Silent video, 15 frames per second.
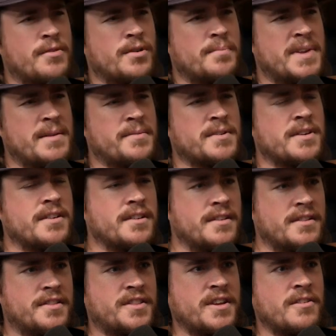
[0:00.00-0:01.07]
what people
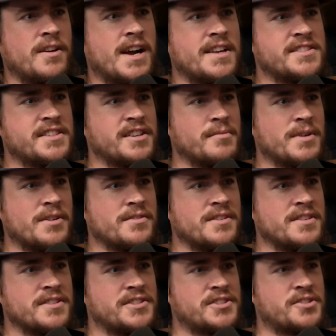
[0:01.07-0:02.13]
are theorizing about
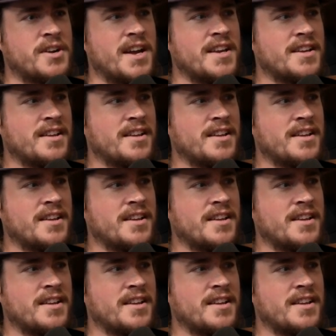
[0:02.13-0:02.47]
the strike?